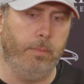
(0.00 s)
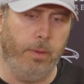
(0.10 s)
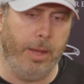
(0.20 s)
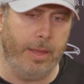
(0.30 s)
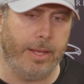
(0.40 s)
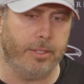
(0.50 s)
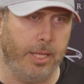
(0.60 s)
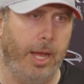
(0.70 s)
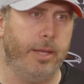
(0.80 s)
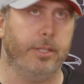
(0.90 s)
a man that
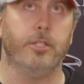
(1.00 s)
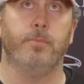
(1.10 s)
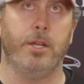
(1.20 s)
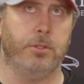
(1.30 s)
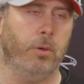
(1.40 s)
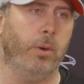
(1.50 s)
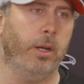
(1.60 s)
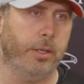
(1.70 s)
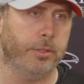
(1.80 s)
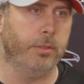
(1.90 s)
size, his spatial
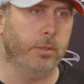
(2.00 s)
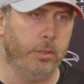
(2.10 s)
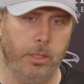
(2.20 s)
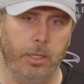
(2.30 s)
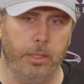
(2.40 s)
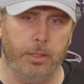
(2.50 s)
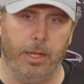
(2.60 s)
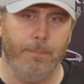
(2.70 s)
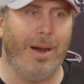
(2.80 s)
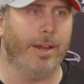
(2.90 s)
awareness, and,
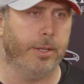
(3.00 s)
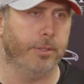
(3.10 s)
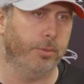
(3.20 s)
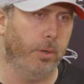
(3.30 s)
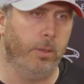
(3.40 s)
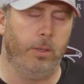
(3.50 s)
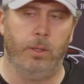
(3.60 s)
and body control.